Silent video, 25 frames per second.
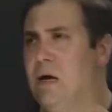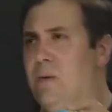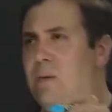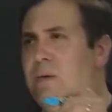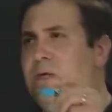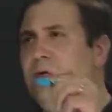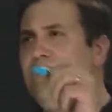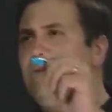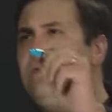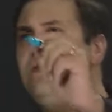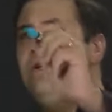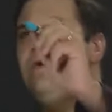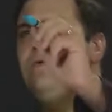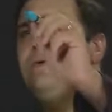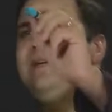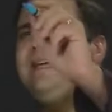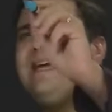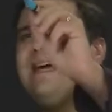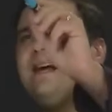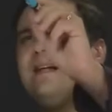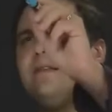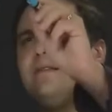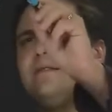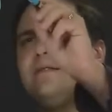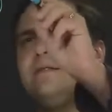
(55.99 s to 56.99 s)
We don't know
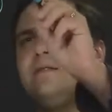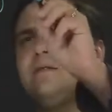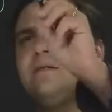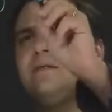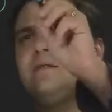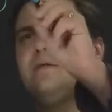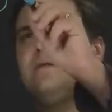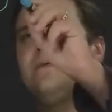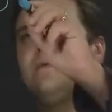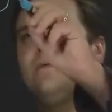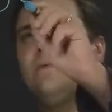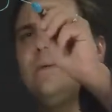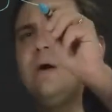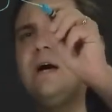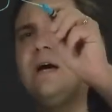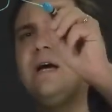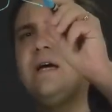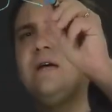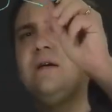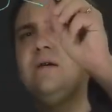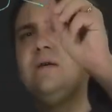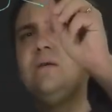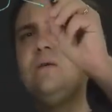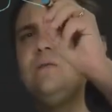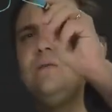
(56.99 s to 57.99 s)
yet
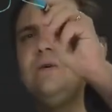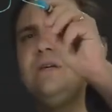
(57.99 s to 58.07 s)
why